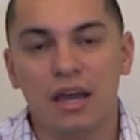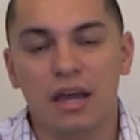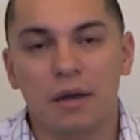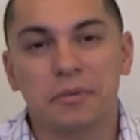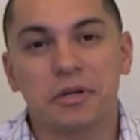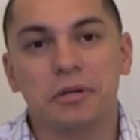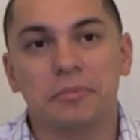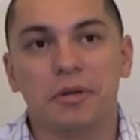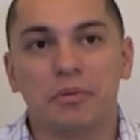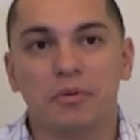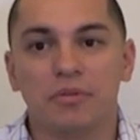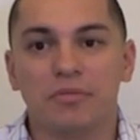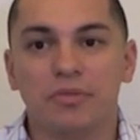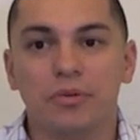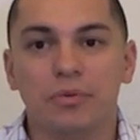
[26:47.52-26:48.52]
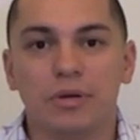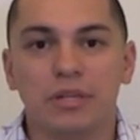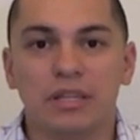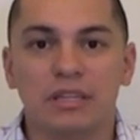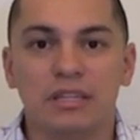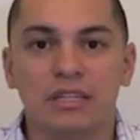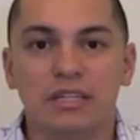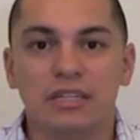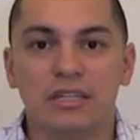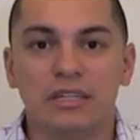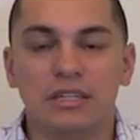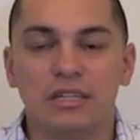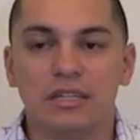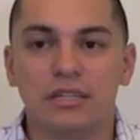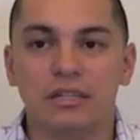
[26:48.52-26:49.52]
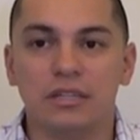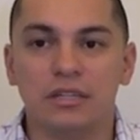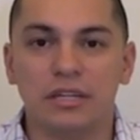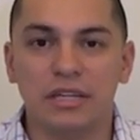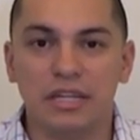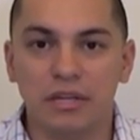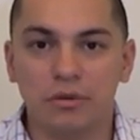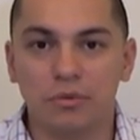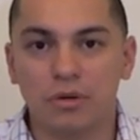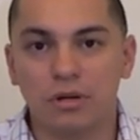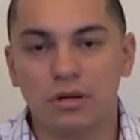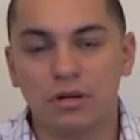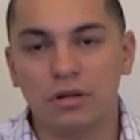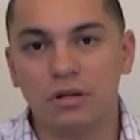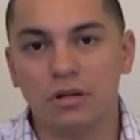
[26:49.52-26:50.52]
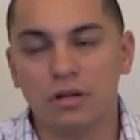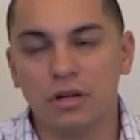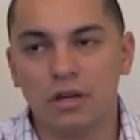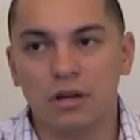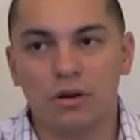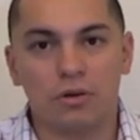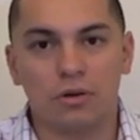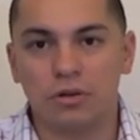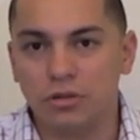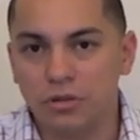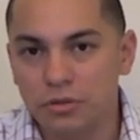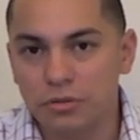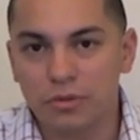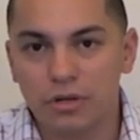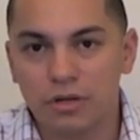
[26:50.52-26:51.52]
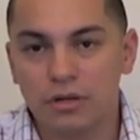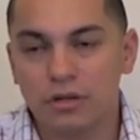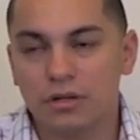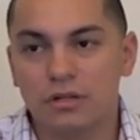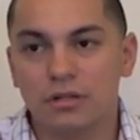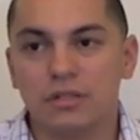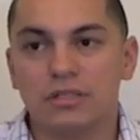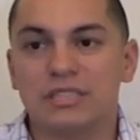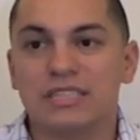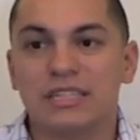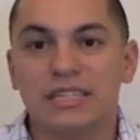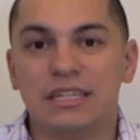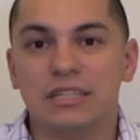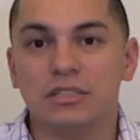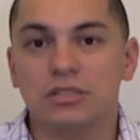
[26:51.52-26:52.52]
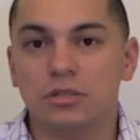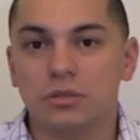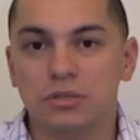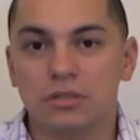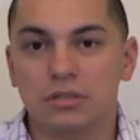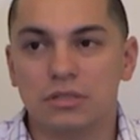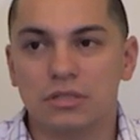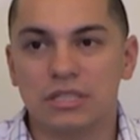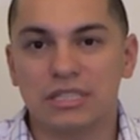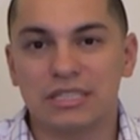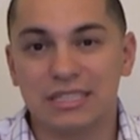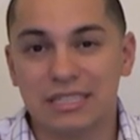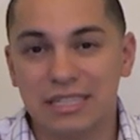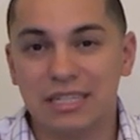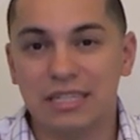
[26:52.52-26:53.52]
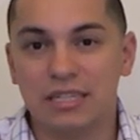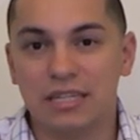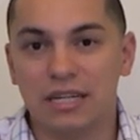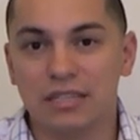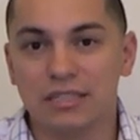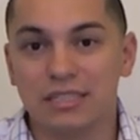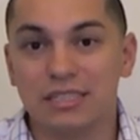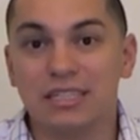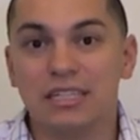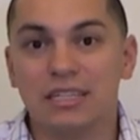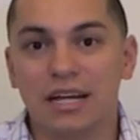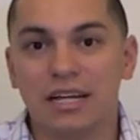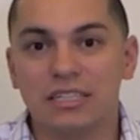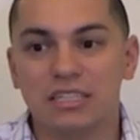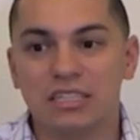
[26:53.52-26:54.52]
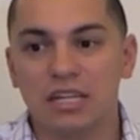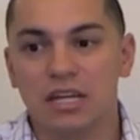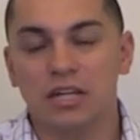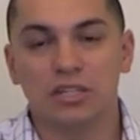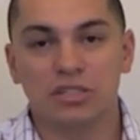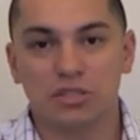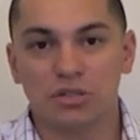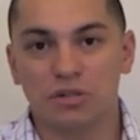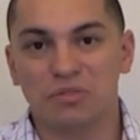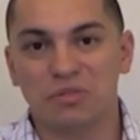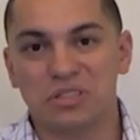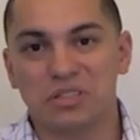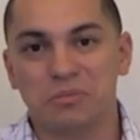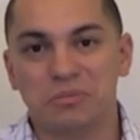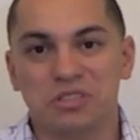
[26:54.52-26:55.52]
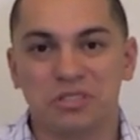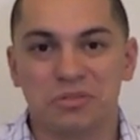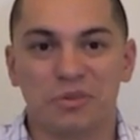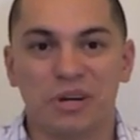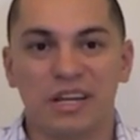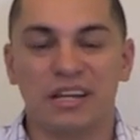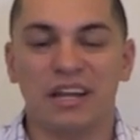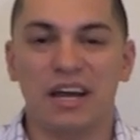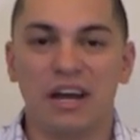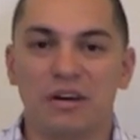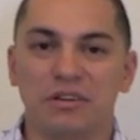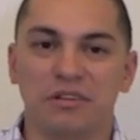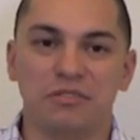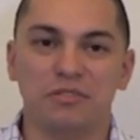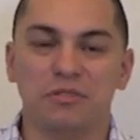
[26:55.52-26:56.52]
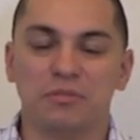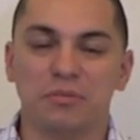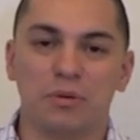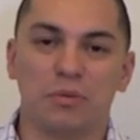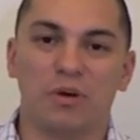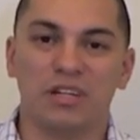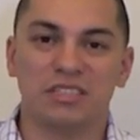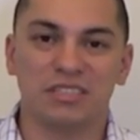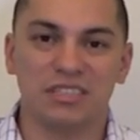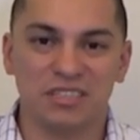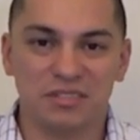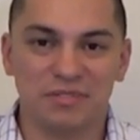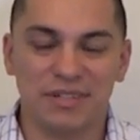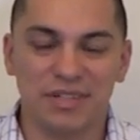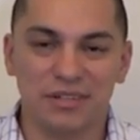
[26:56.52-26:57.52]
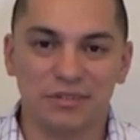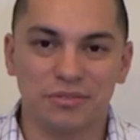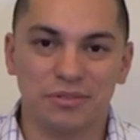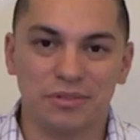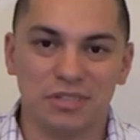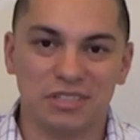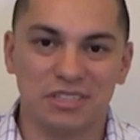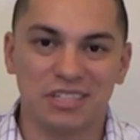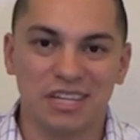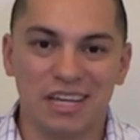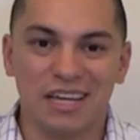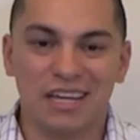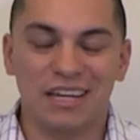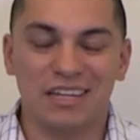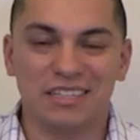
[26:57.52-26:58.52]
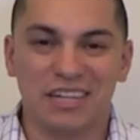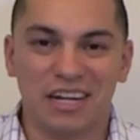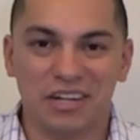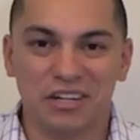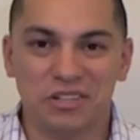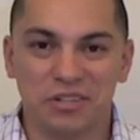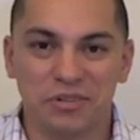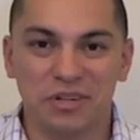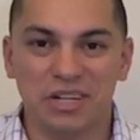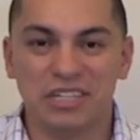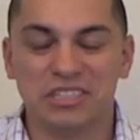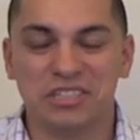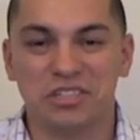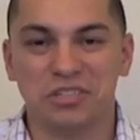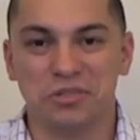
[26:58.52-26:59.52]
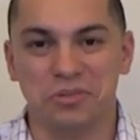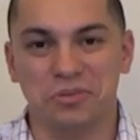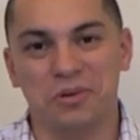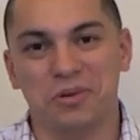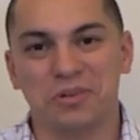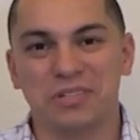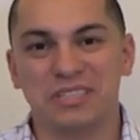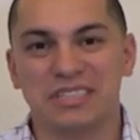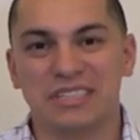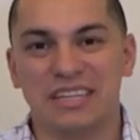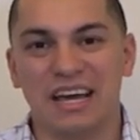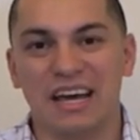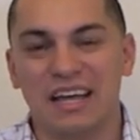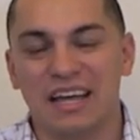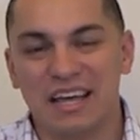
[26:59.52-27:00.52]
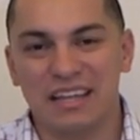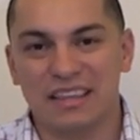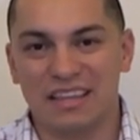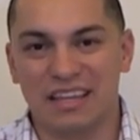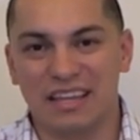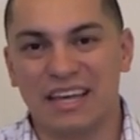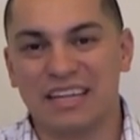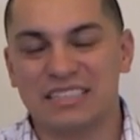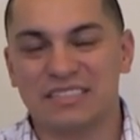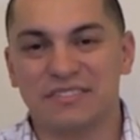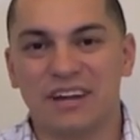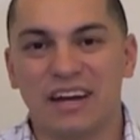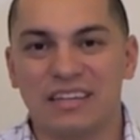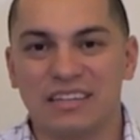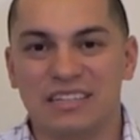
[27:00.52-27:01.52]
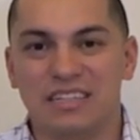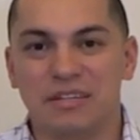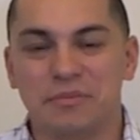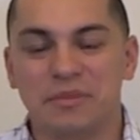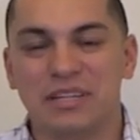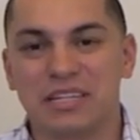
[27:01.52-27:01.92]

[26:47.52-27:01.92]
I'm going to be reviewing the Neewer or Neewer C N two sixteen L E D lights, two of which I'm using right now. And if you've been watching this video for its entire duration, you'll notice that the lights have gotten dimmer.